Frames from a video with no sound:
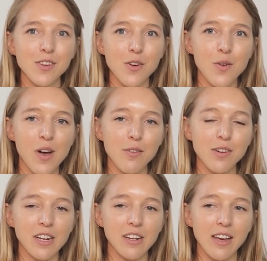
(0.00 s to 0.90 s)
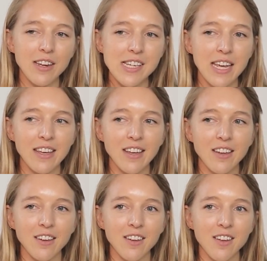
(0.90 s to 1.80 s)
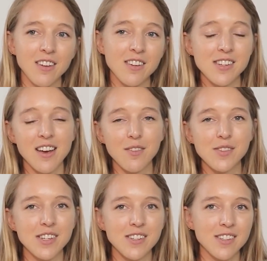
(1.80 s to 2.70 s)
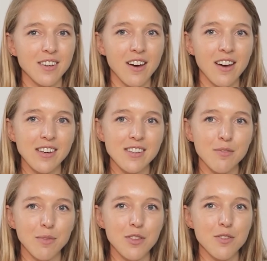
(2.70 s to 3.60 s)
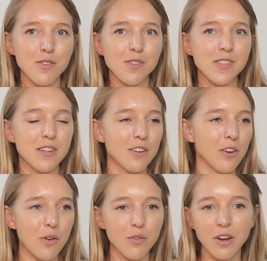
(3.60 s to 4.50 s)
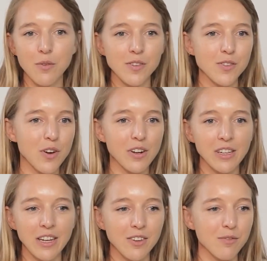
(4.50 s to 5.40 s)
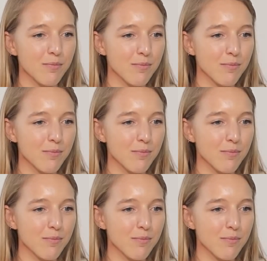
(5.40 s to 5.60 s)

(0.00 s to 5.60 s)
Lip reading: So I really like taking the time to guide my students, and if anyone's struggling,